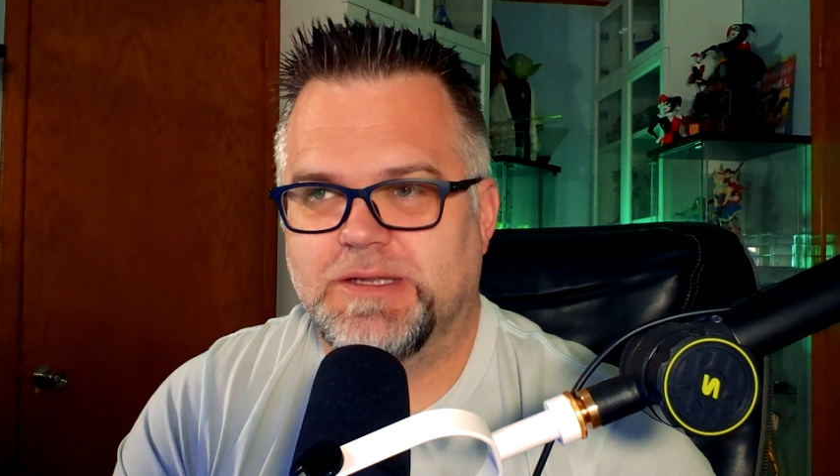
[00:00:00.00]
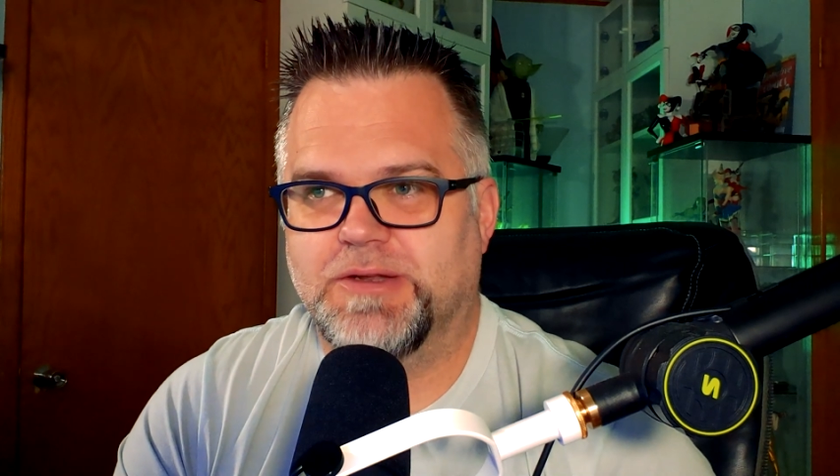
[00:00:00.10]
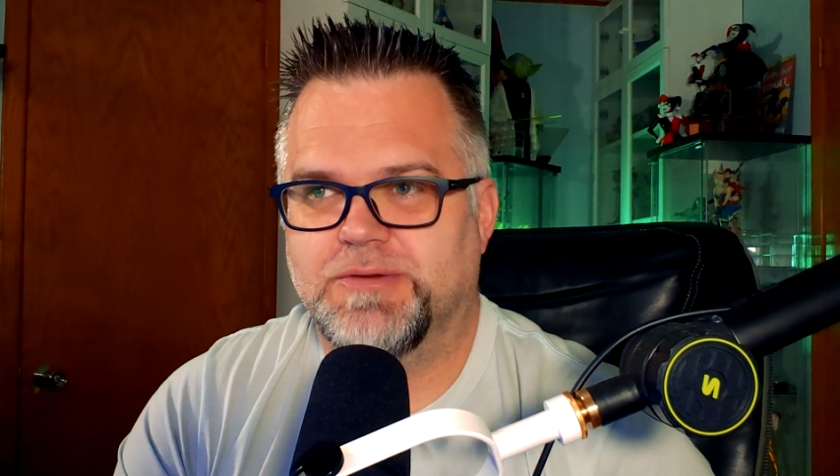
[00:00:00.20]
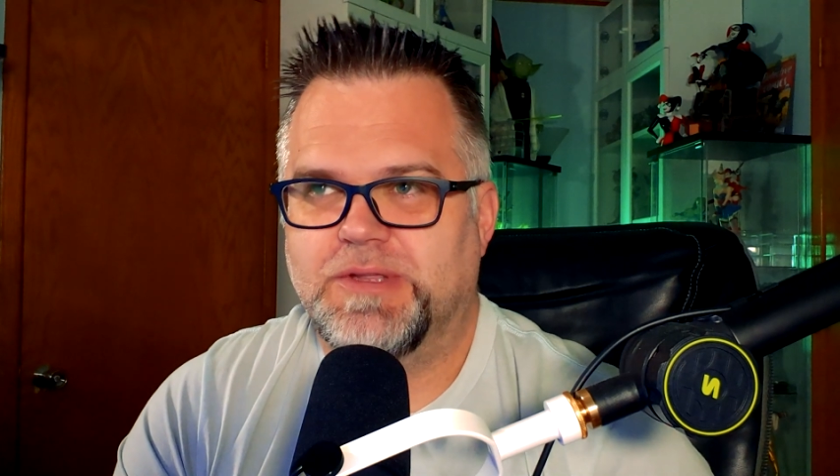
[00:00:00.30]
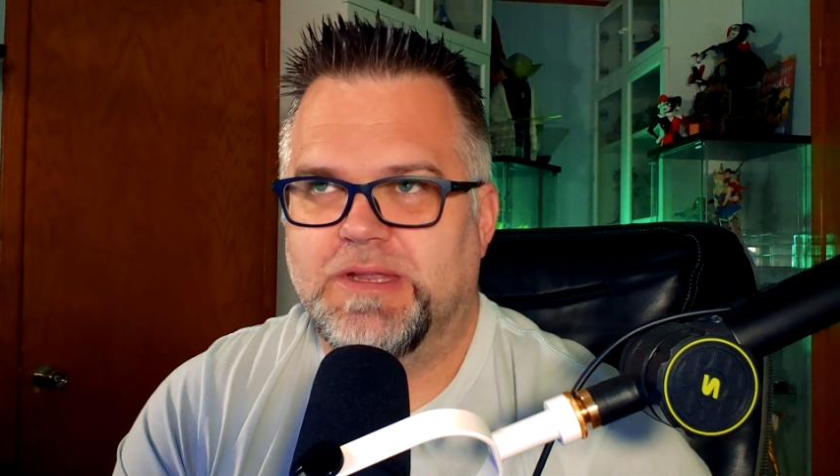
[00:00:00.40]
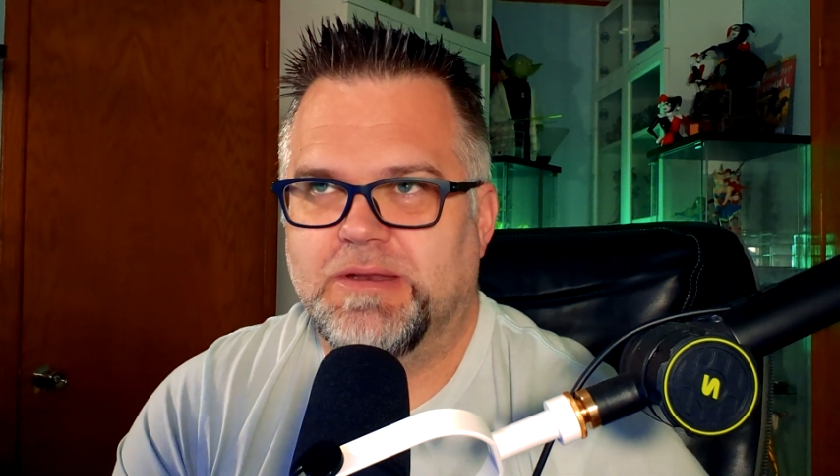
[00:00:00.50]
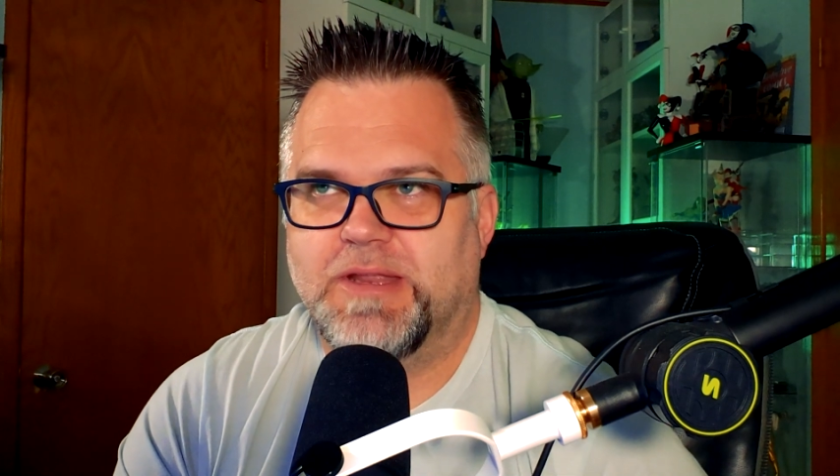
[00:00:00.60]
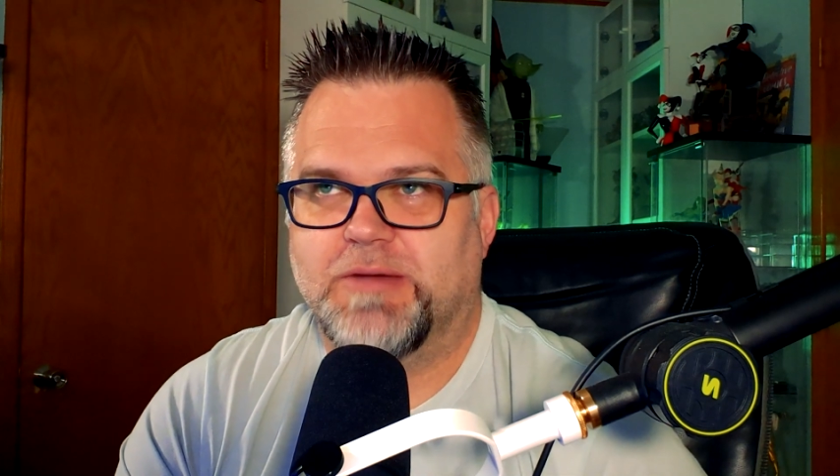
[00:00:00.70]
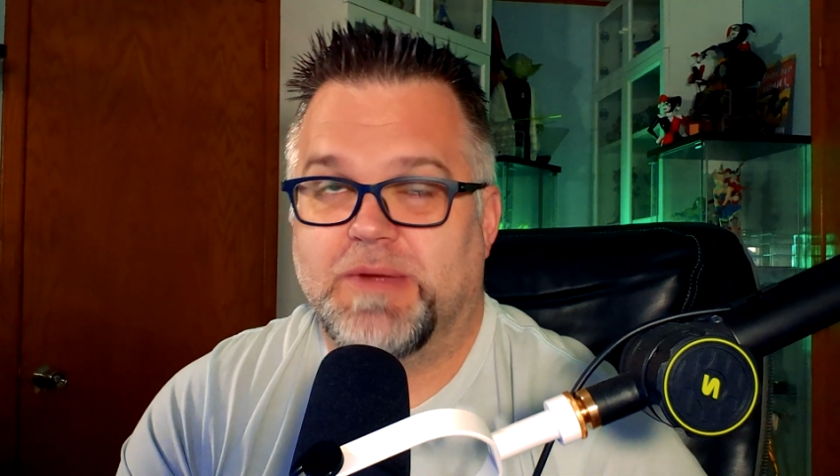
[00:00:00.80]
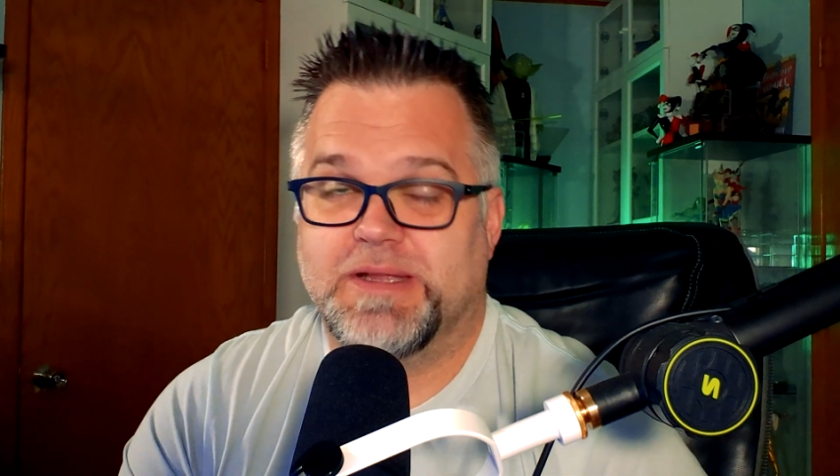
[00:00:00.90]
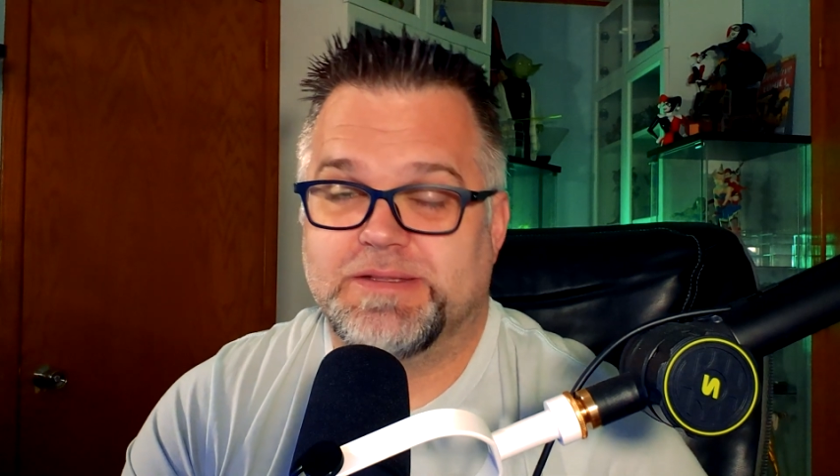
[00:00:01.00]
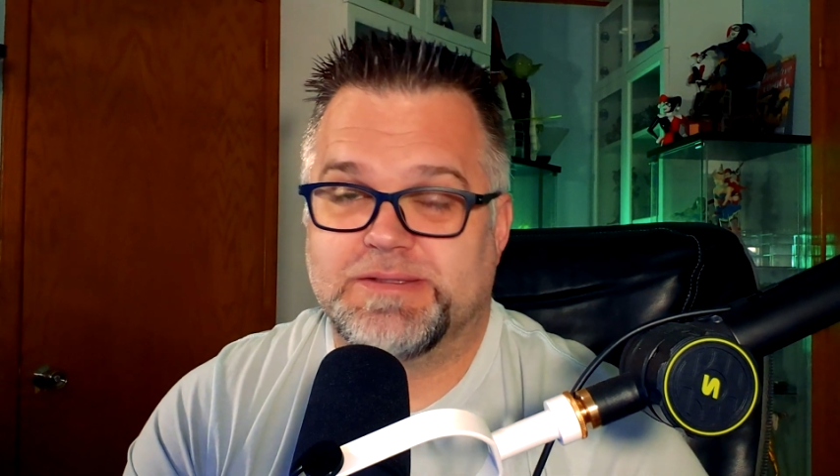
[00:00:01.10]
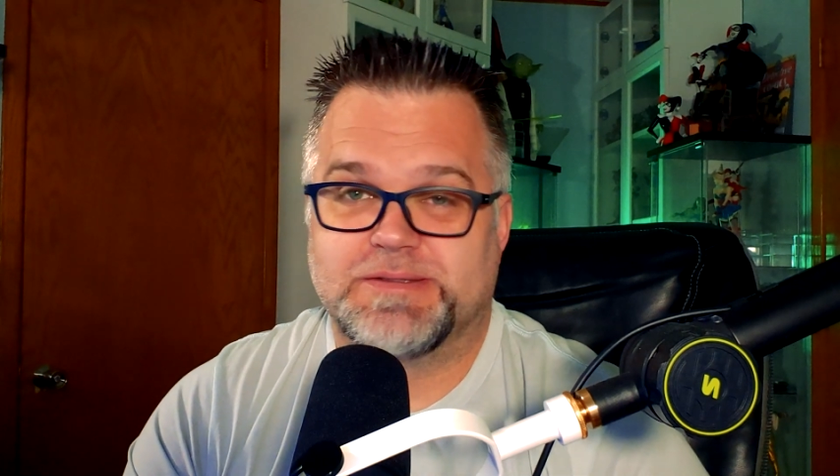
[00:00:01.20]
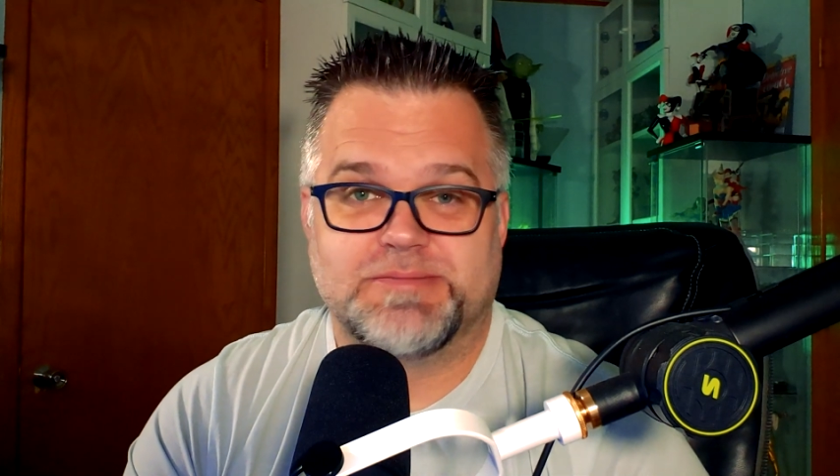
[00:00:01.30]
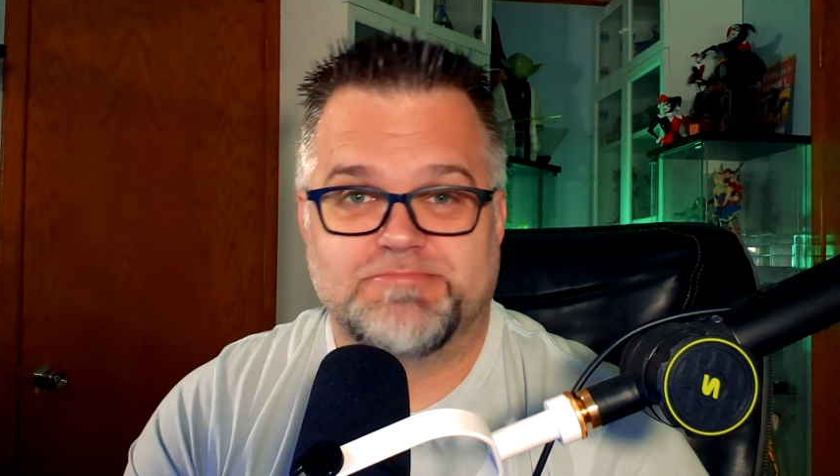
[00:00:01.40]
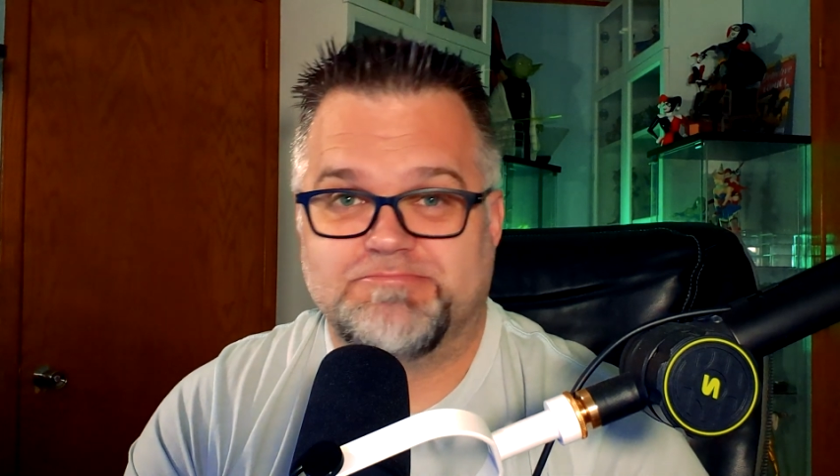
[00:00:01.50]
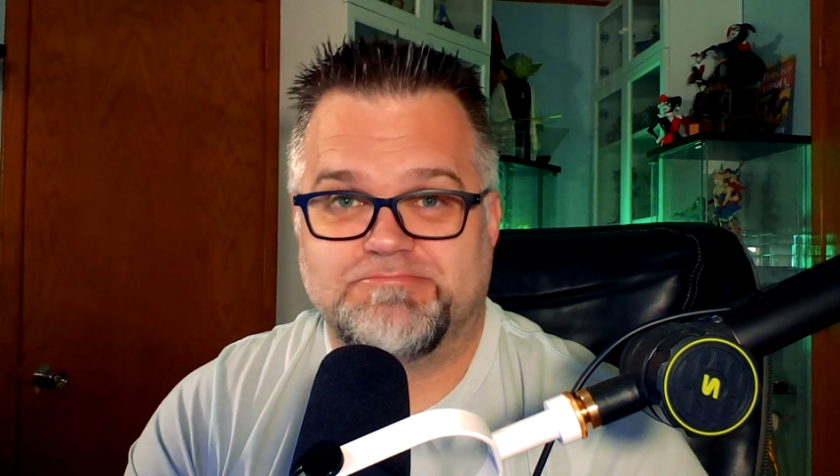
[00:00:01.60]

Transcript: in their minds,